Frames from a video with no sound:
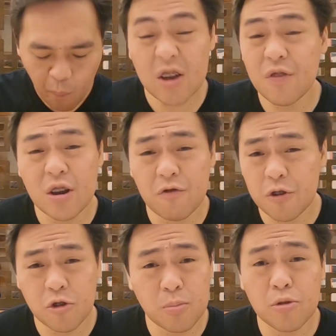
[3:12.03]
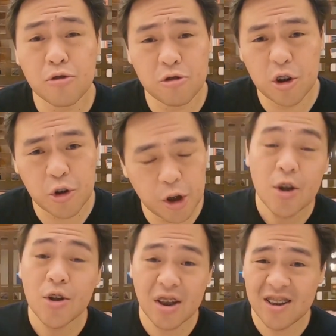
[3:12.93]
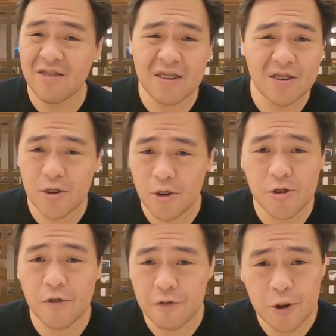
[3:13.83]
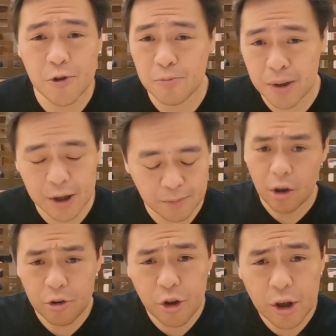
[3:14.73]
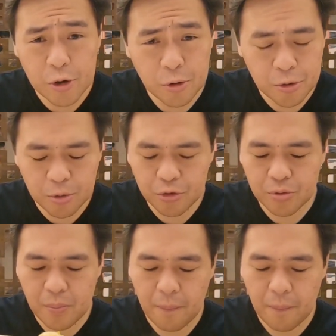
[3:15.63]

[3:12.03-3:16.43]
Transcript: Even the fish bowl is legit. You can definitely taste the fish meat. Now let's try the noodles.